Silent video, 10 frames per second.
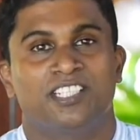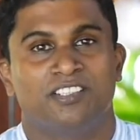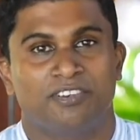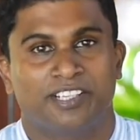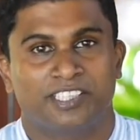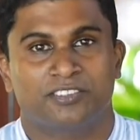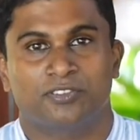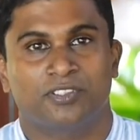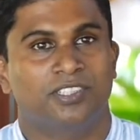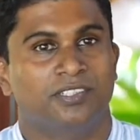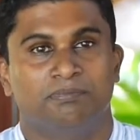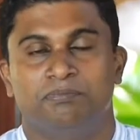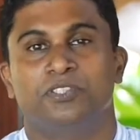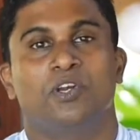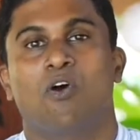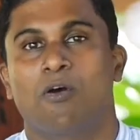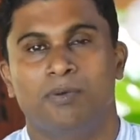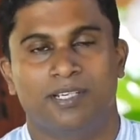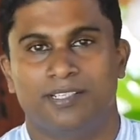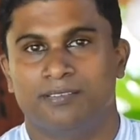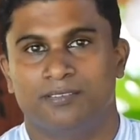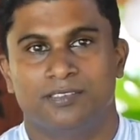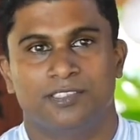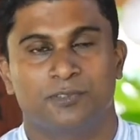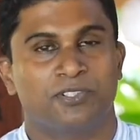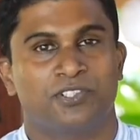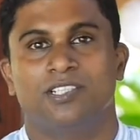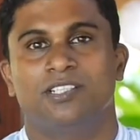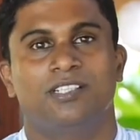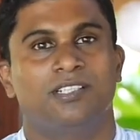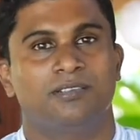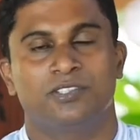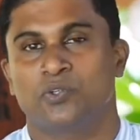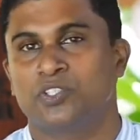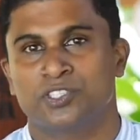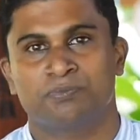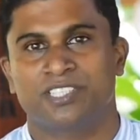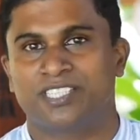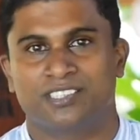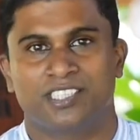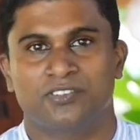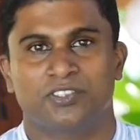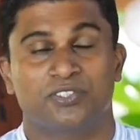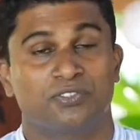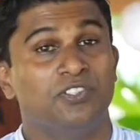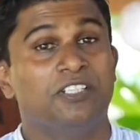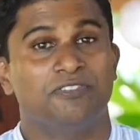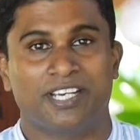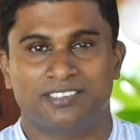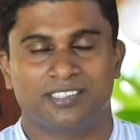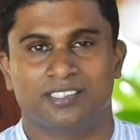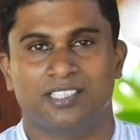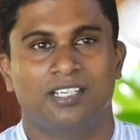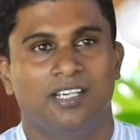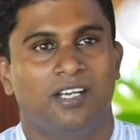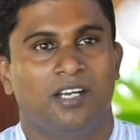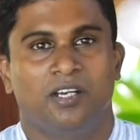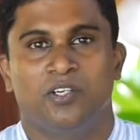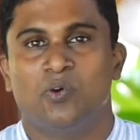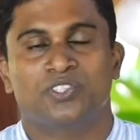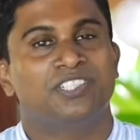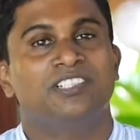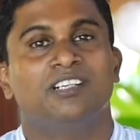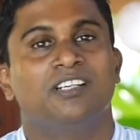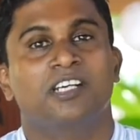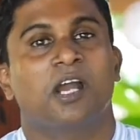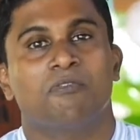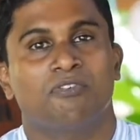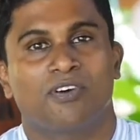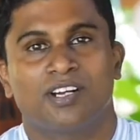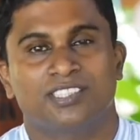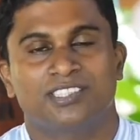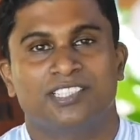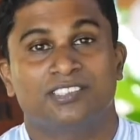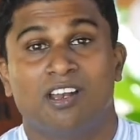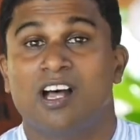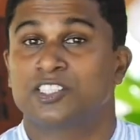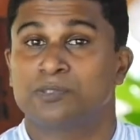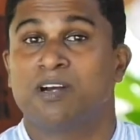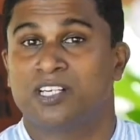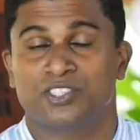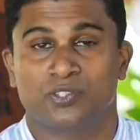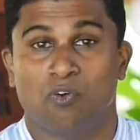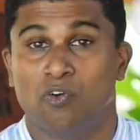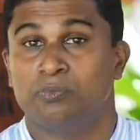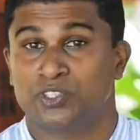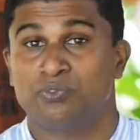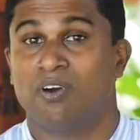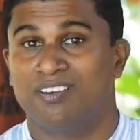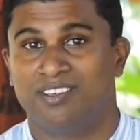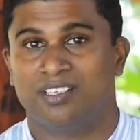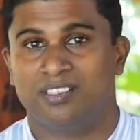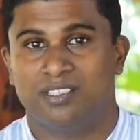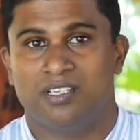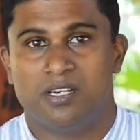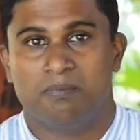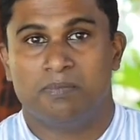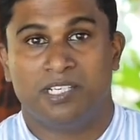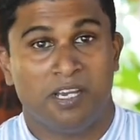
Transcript: affected for the globally, especially the tourism sector. It was fully affected no single income for us since last March, almost one year. But I